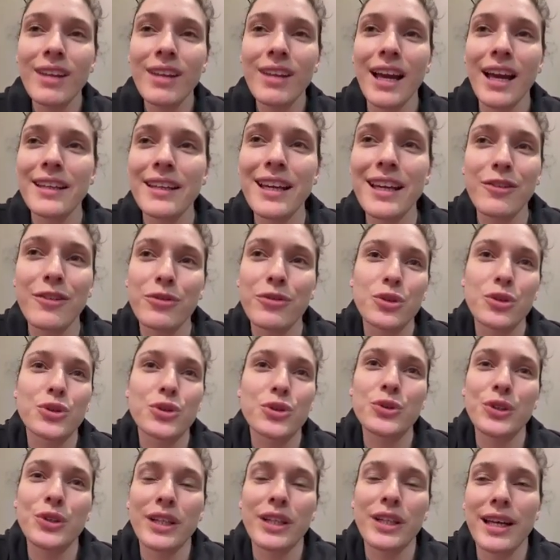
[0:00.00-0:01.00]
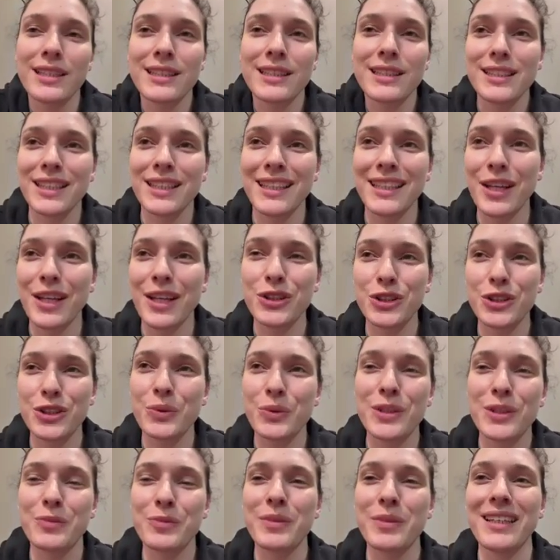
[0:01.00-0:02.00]
yeah, for sure, that's
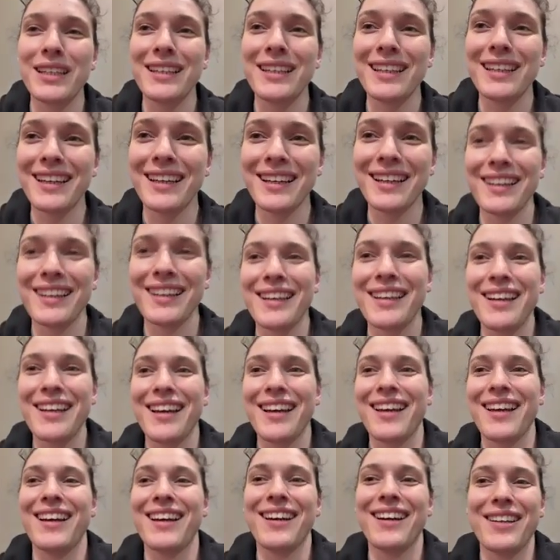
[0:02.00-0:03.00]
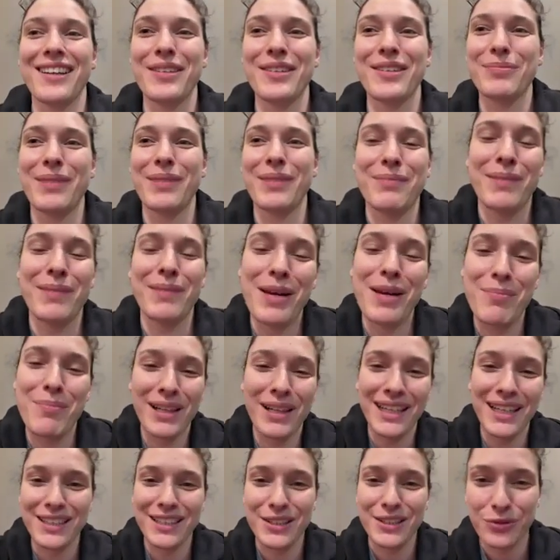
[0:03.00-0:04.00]
always been my
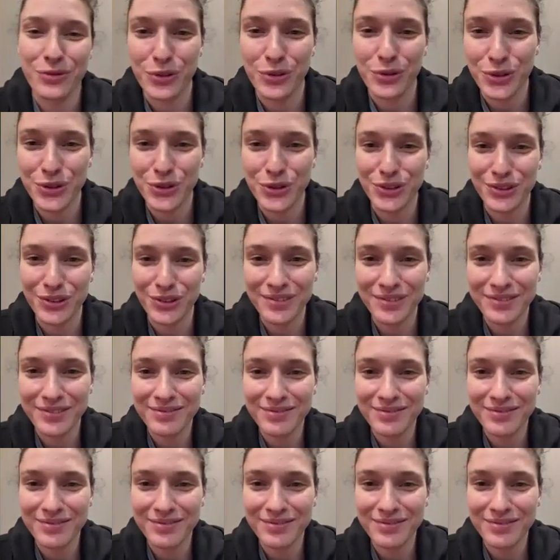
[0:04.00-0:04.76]
place for sure.